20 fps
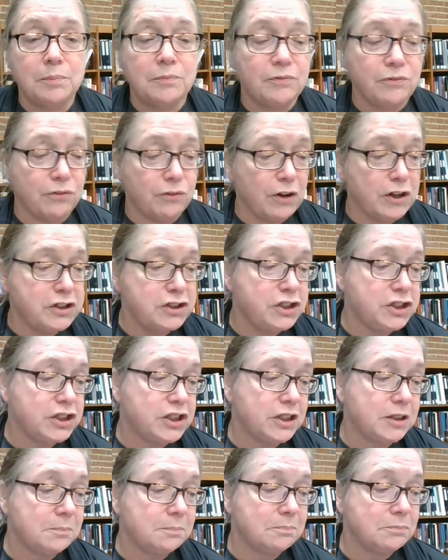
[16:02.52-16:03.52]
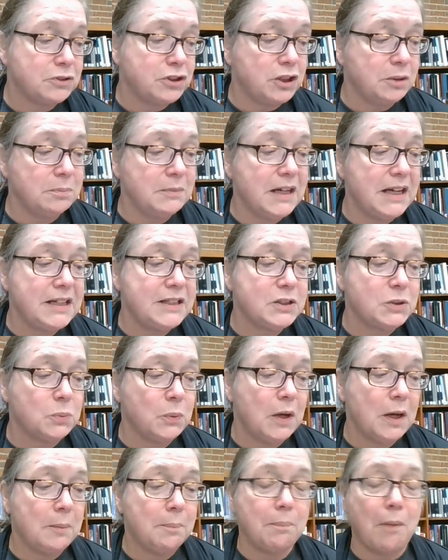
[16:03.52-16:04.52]
friendship chimney
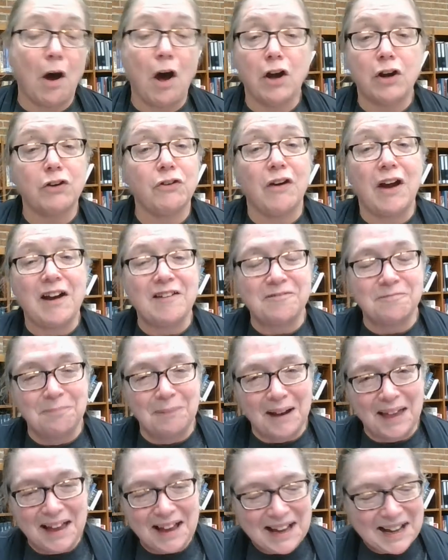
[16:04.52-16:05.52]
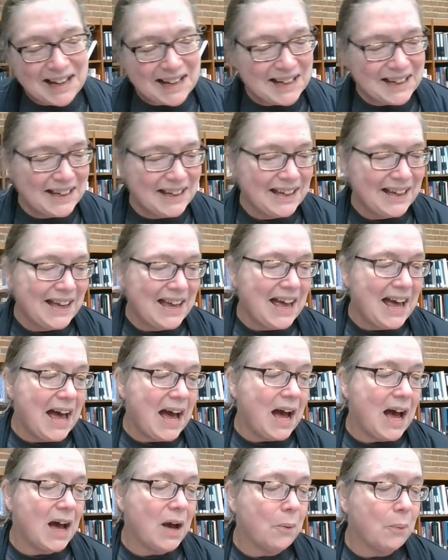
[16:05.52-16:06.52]
sweep autograph block,
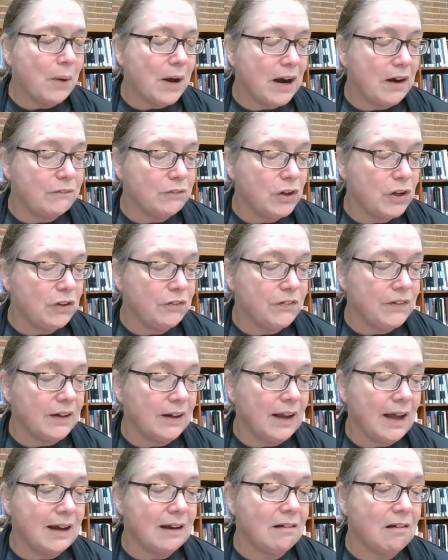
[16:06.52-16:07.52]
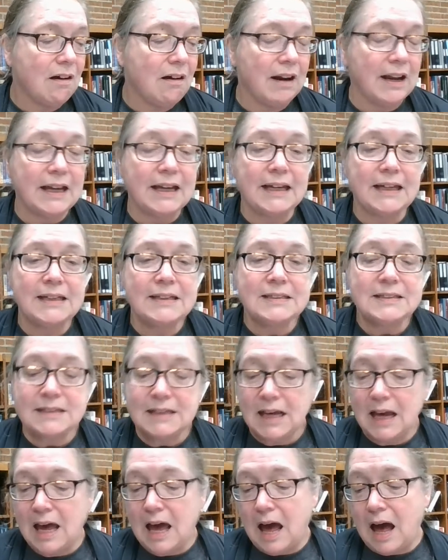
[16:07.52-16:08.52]
whatever you feel like calling it.
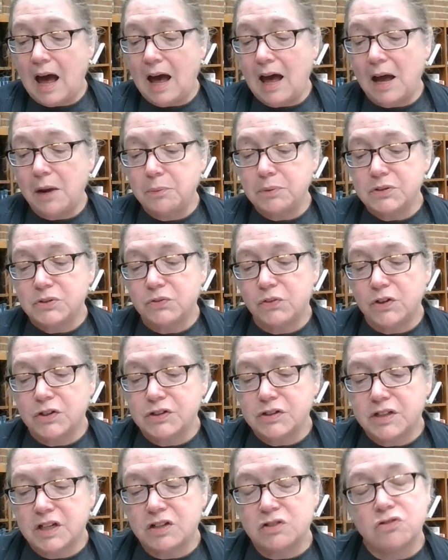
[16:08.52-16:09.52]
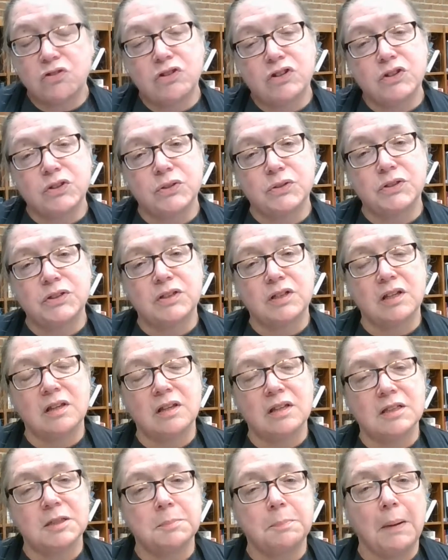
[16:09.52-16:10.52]
I was first introduced to
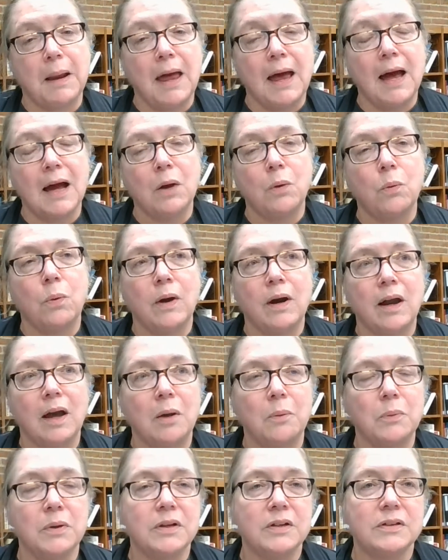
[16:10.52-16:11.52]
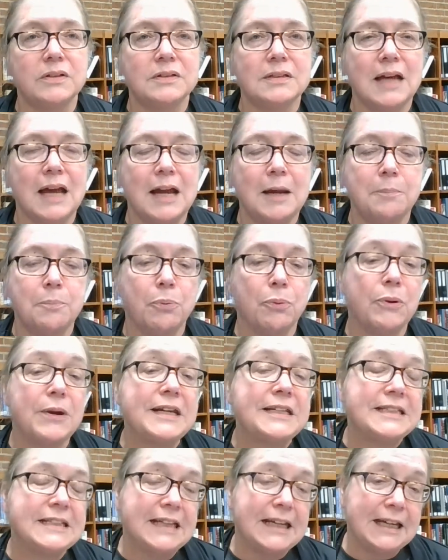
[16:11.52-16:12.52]
this block when I was a
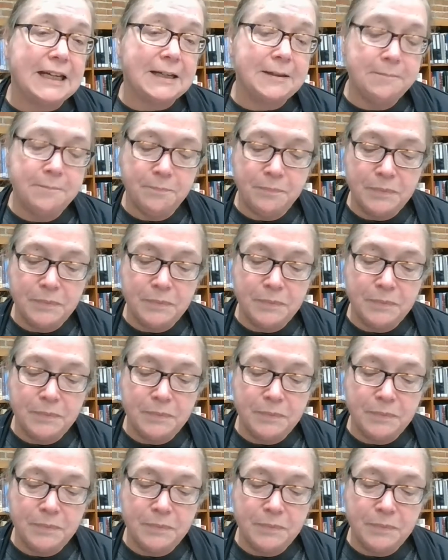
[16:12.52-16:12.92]
preteen.